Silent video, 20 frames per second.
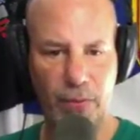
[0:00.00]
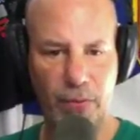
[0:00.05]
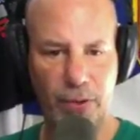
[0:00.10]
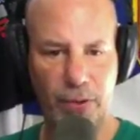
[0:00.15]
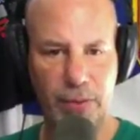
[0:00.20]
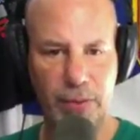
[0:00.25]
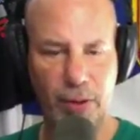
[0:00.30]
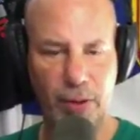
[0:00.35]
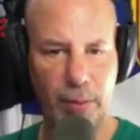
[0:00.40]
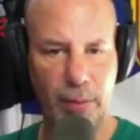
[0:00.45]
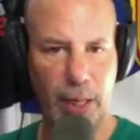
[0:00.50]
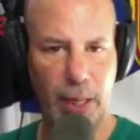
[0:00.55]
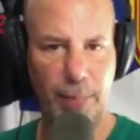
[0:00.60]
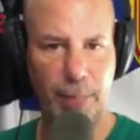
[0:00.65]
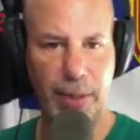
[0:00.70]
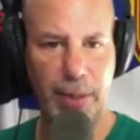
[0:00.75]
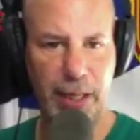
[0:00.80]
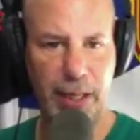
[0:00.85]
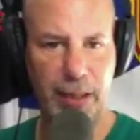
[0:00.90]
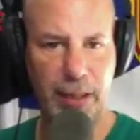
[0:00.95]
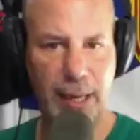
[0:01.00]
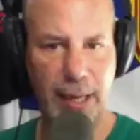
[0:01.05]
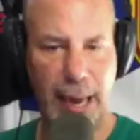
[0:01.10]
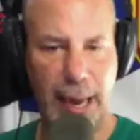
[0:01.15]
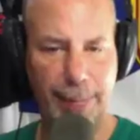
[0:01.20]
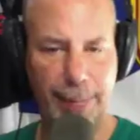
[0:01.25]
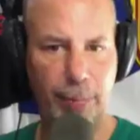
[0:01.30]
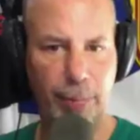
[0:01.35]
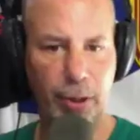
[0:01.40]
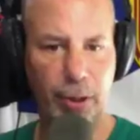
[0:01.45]
First of all, a big
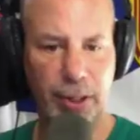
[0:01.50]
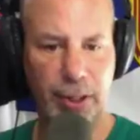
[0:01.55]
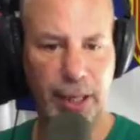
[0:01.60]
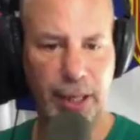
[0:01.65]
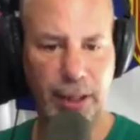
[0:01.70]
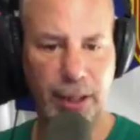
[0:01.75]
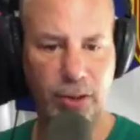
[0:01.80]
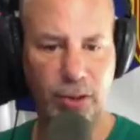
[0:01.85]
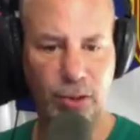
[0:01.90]
happy birthday